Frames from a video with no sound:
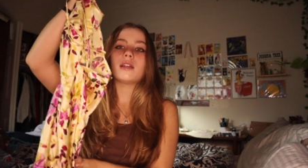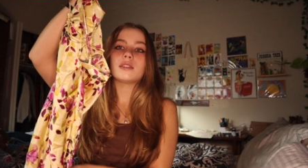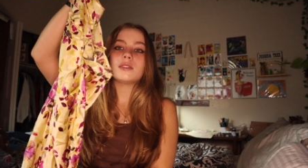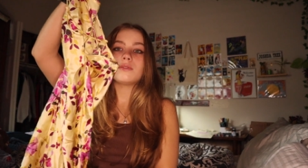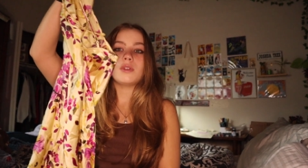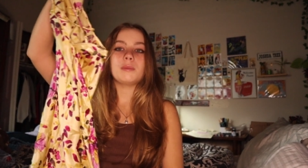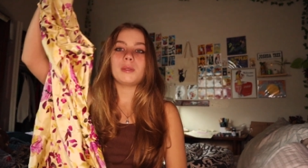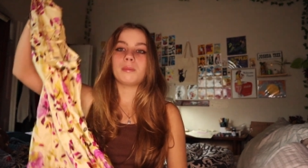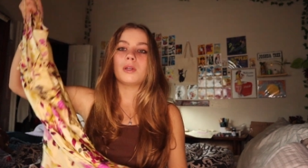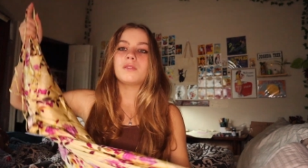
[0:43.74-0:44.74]
It doesn't fit me
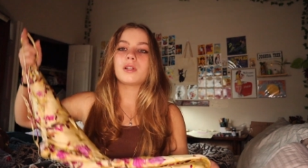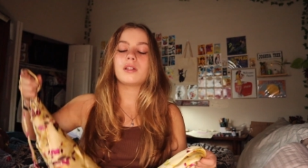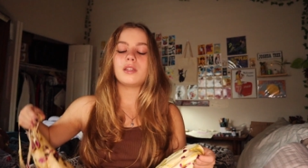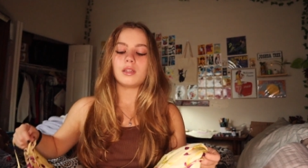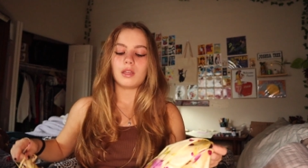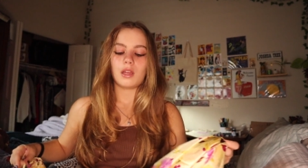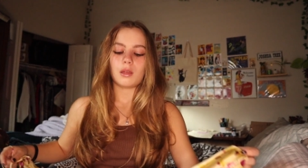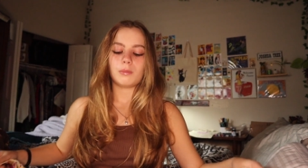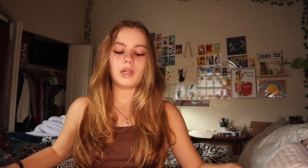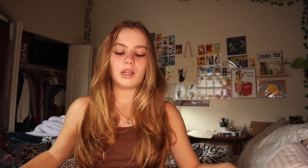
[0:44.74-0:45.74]
perfectly,
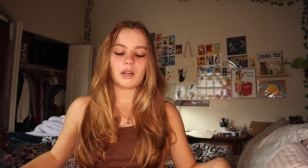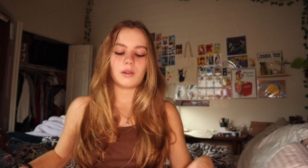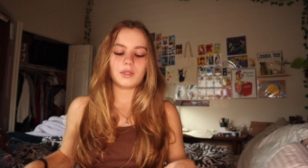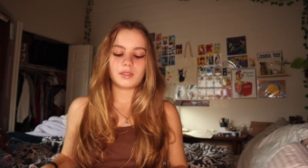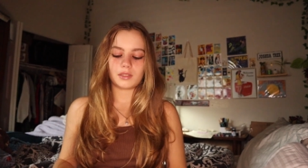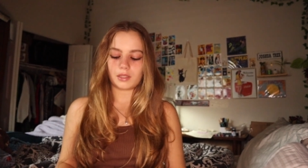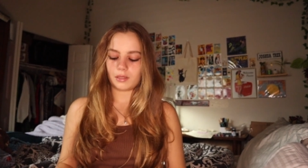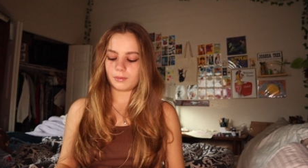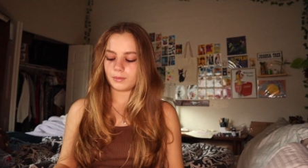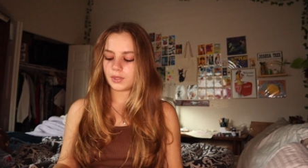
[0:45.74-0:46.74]
but I can always
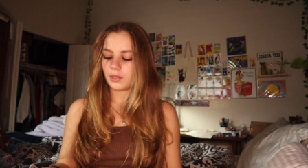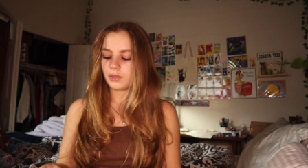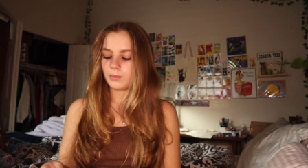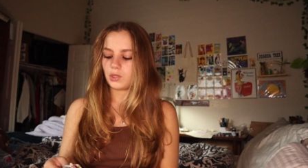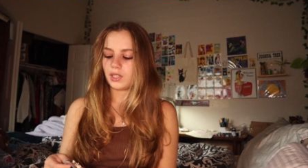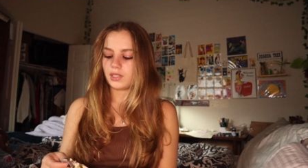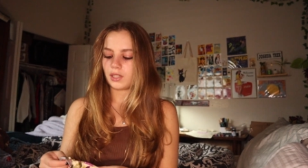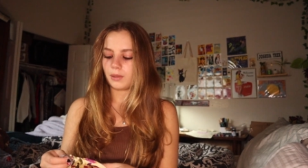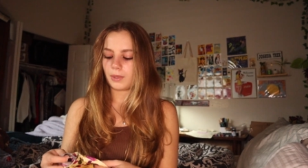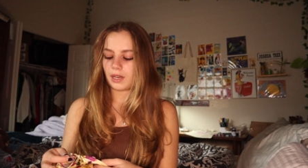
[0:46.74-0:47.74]
um, sew some strings
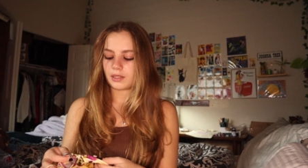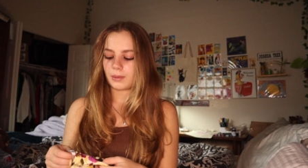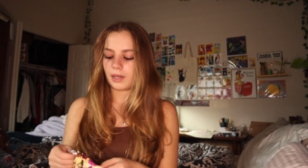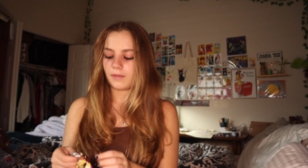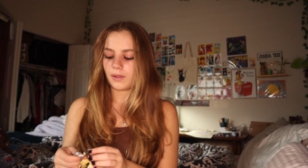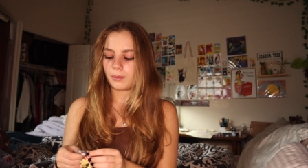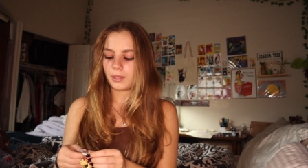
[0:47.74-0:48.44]
on the back to make it fit